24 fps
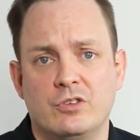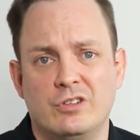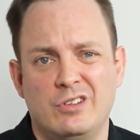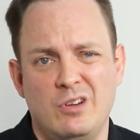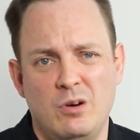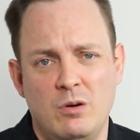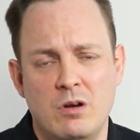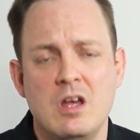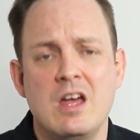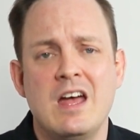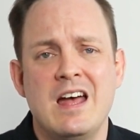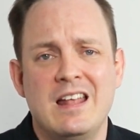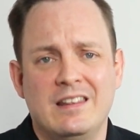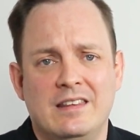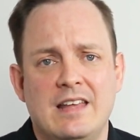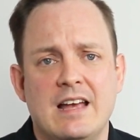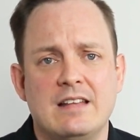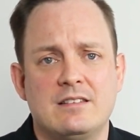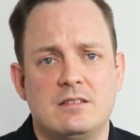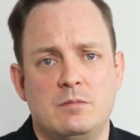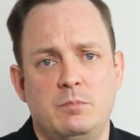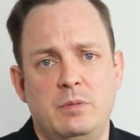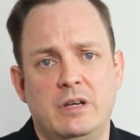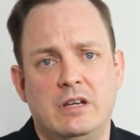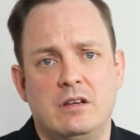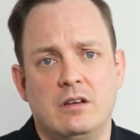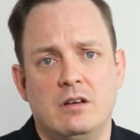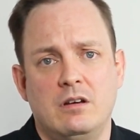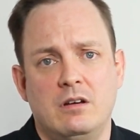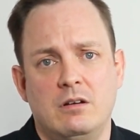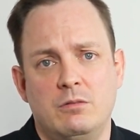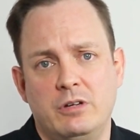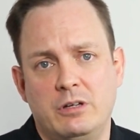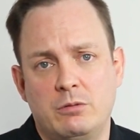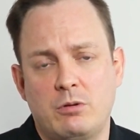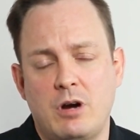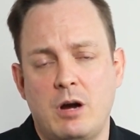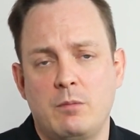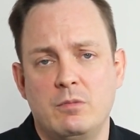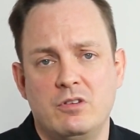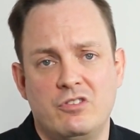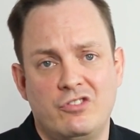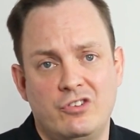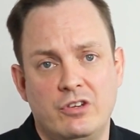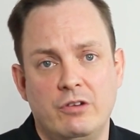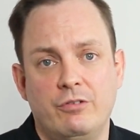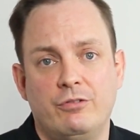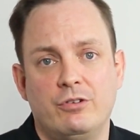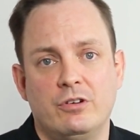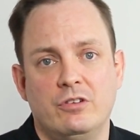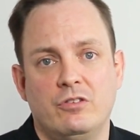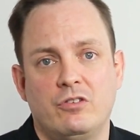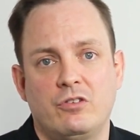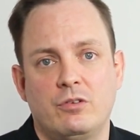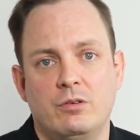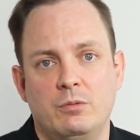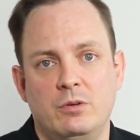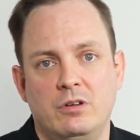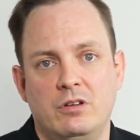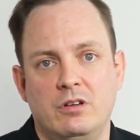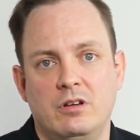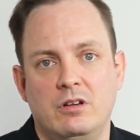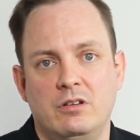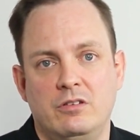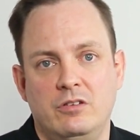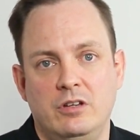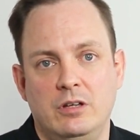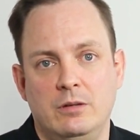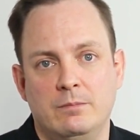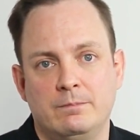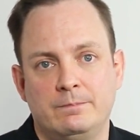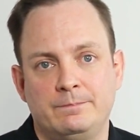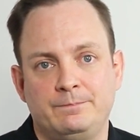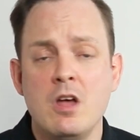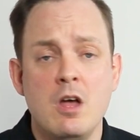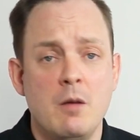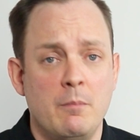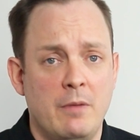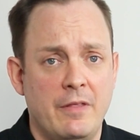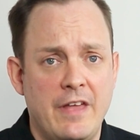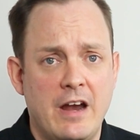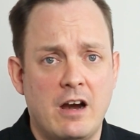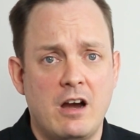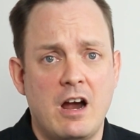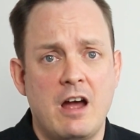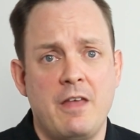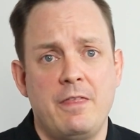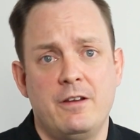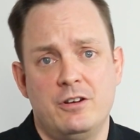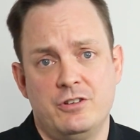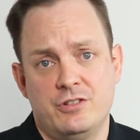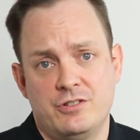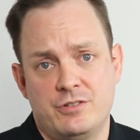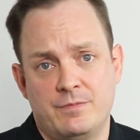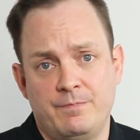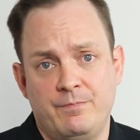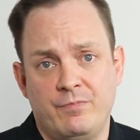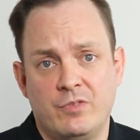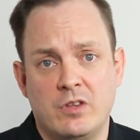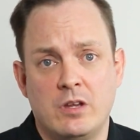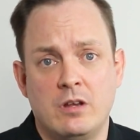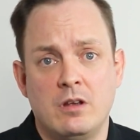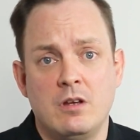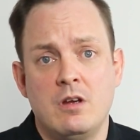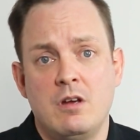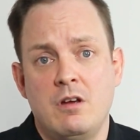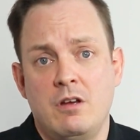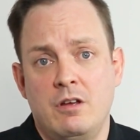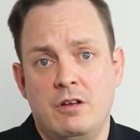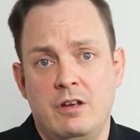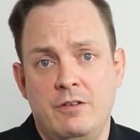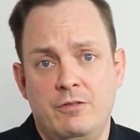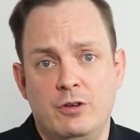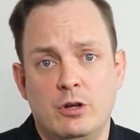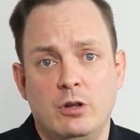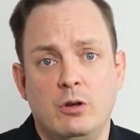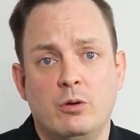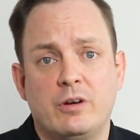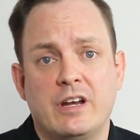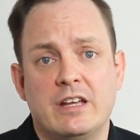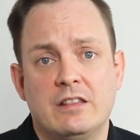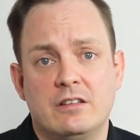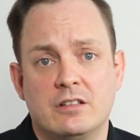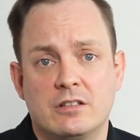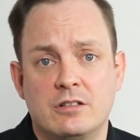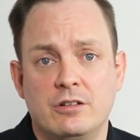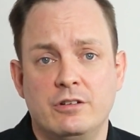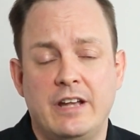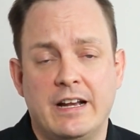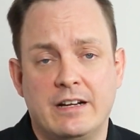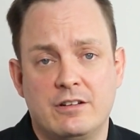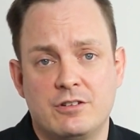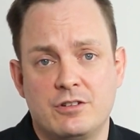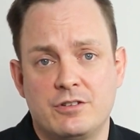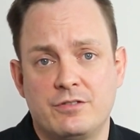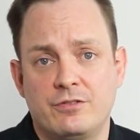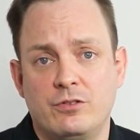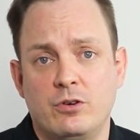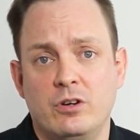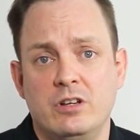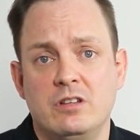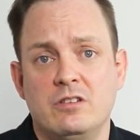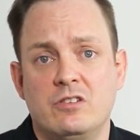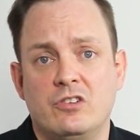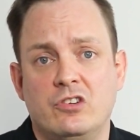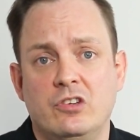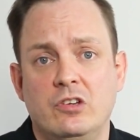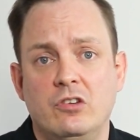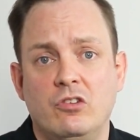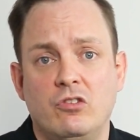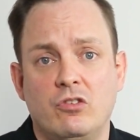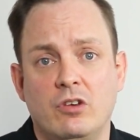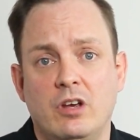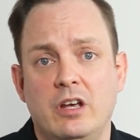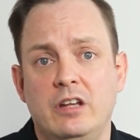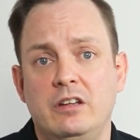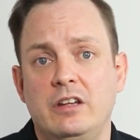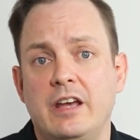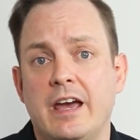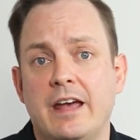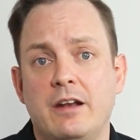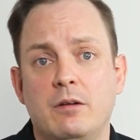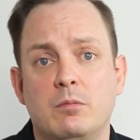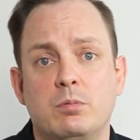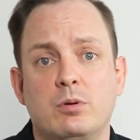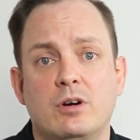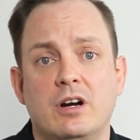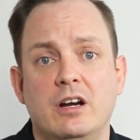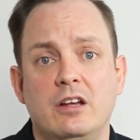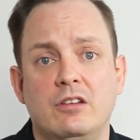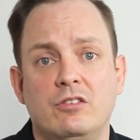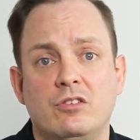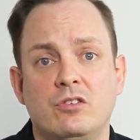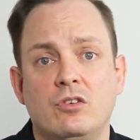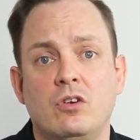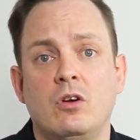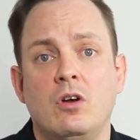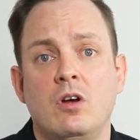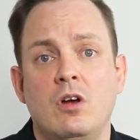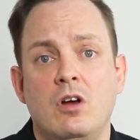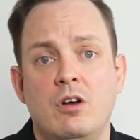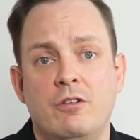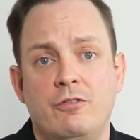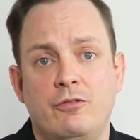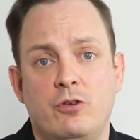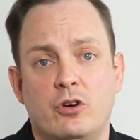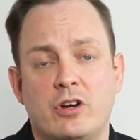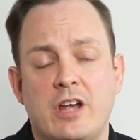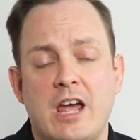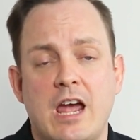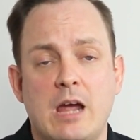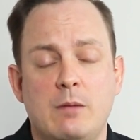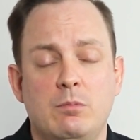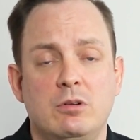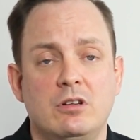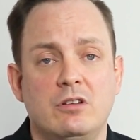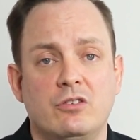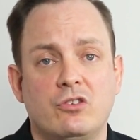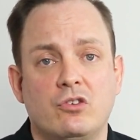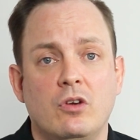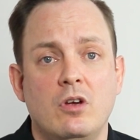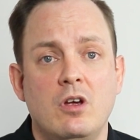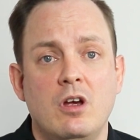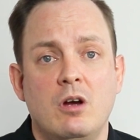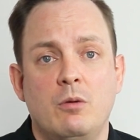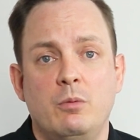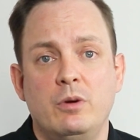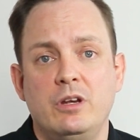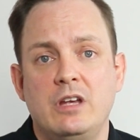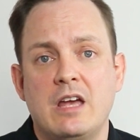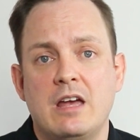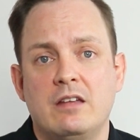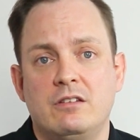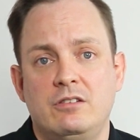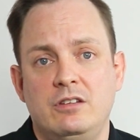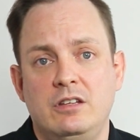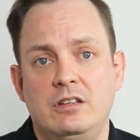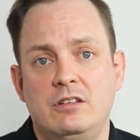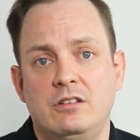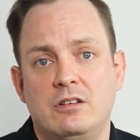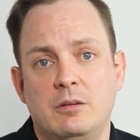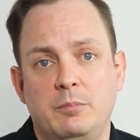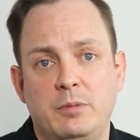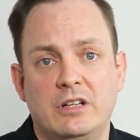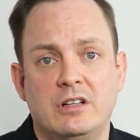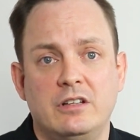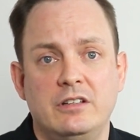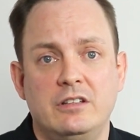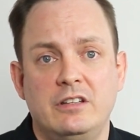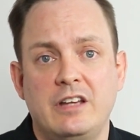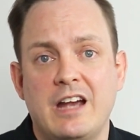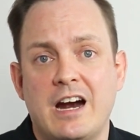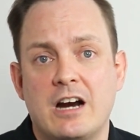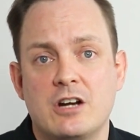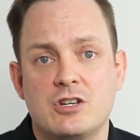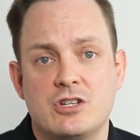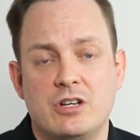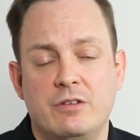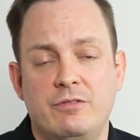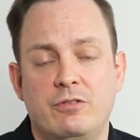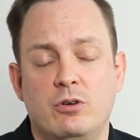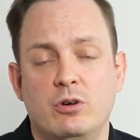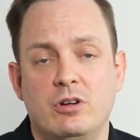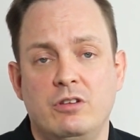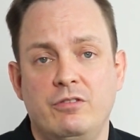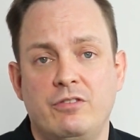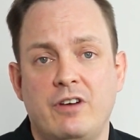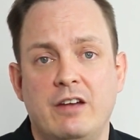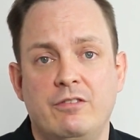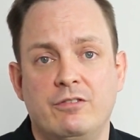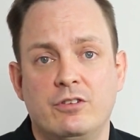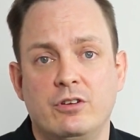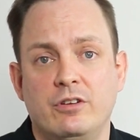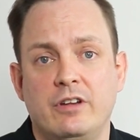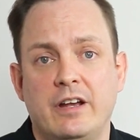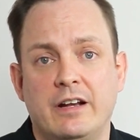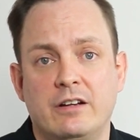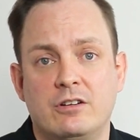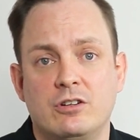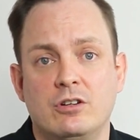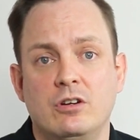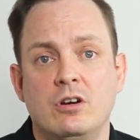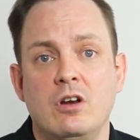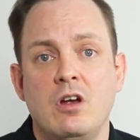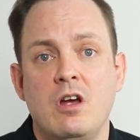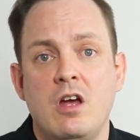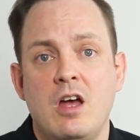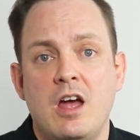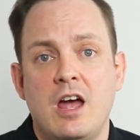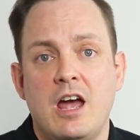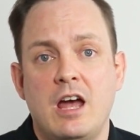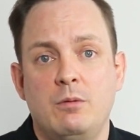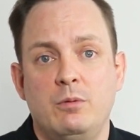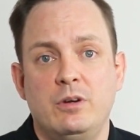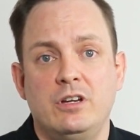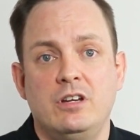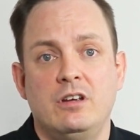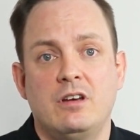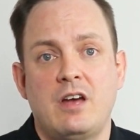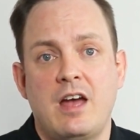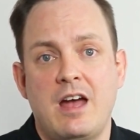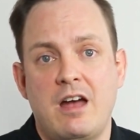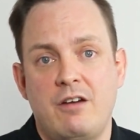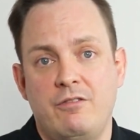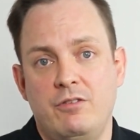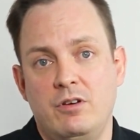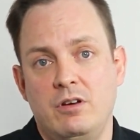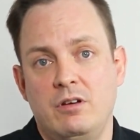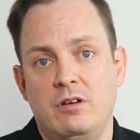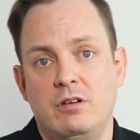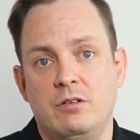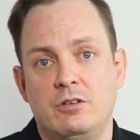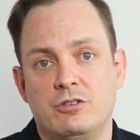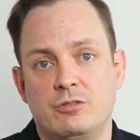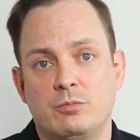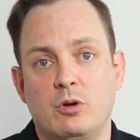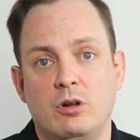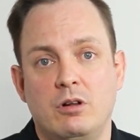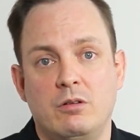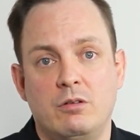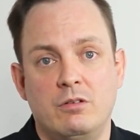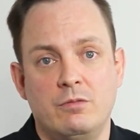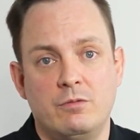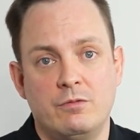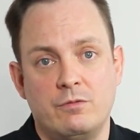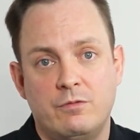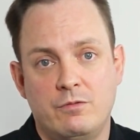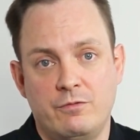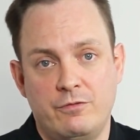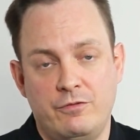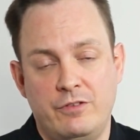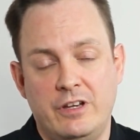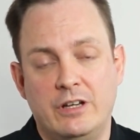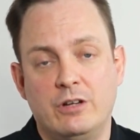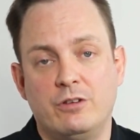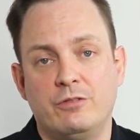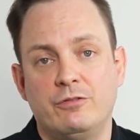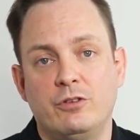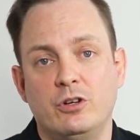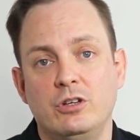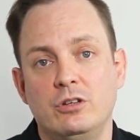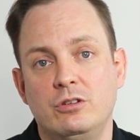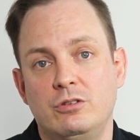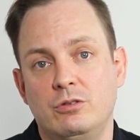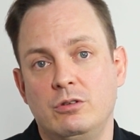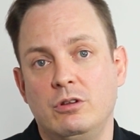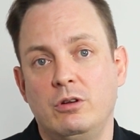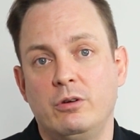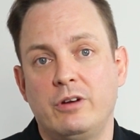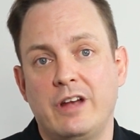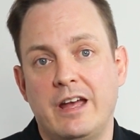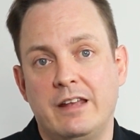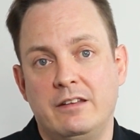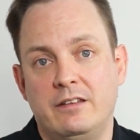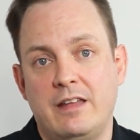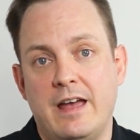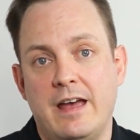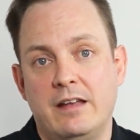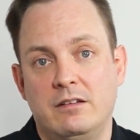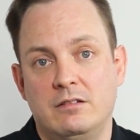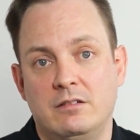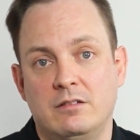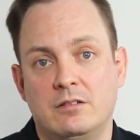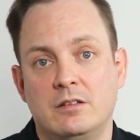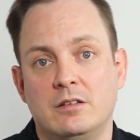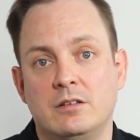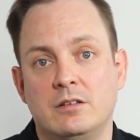So that's a big uh, requirements difference we see. But there are others. If you look at the connectors, for instance, in the enterprise for cables, we see typically the RJ45 connector and we have a small figure for you to look at that.